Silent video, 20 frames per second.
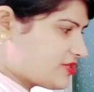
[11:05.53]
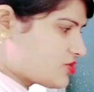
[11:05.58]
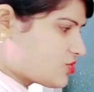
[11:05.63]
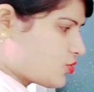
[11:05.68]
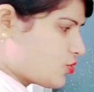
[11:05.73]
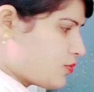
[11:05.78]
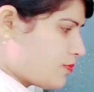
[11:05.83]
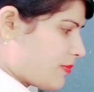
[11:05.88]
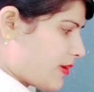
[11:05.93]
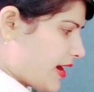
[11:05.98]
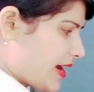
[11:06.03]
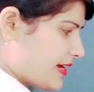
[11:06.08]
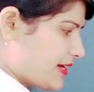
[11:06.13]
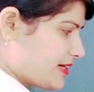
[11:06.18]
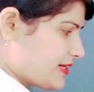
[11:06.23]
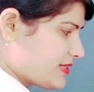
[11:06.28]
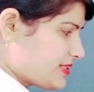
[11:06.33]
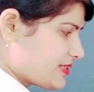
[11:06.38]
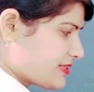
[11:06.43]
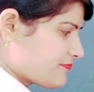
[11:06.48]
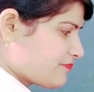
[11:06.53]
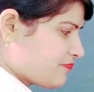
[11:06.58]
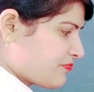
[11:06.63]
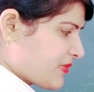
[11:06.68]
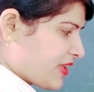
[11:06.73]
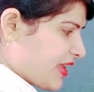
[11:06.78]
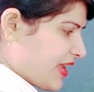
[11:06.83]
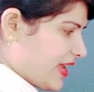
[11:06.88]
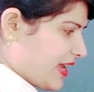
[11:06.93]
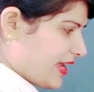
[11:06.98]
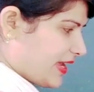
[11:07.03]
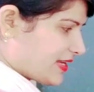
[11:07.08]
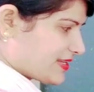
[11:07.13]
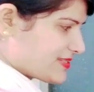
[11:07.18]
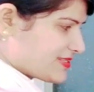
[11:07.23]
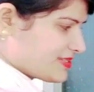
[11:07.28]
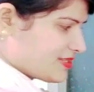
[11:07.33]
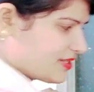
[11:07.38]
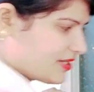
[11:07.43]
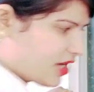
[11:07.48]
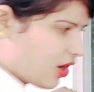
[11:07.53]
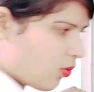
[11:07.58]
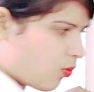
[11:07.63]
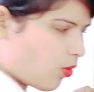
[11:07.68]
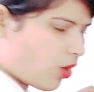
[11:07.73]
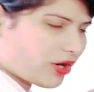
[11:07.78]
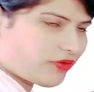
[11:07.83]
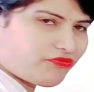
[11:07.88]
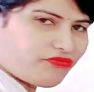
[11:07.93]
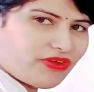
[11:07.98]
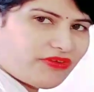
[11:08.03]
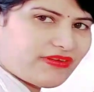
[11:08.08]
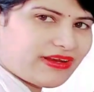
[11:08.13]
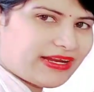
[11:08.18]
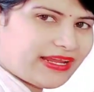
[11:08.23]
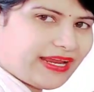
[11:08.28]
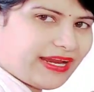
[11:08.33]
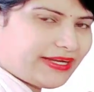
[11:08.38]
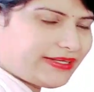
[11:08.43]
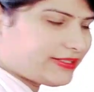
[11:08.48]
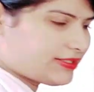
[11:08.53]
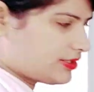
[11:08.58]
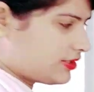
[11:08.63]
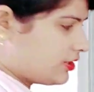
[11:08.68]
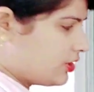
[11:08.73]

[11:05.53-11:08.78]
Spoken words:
So minus x. Now what we will get?